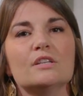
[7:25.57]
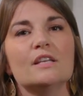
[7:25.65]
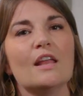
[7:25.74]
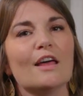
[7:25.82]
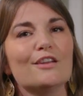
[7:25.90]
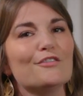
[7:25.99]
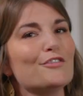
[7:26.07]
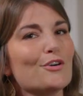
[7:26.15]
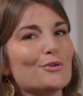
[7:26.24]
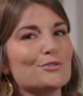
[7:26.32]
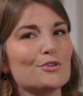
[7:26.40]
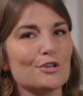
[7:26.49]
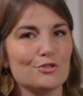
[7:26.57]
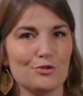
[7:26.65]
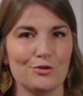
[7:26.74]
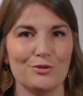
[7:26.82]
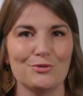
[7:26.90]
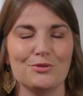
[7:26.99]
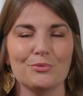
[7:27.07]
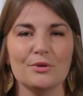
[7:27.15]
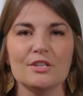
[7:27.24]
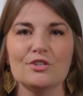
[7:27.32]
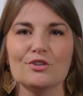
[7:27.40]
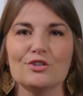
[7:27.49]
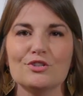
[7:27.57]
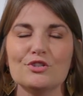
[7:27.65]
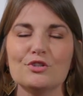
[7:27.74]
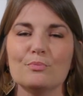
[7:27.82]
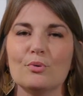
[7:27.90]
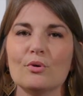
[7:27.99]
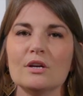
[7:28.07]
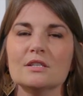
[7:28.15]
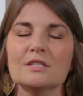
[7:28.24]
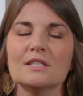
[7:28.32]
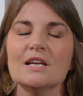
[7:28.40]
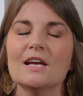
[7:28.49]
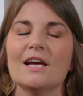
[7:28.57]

None of those are true. So research supports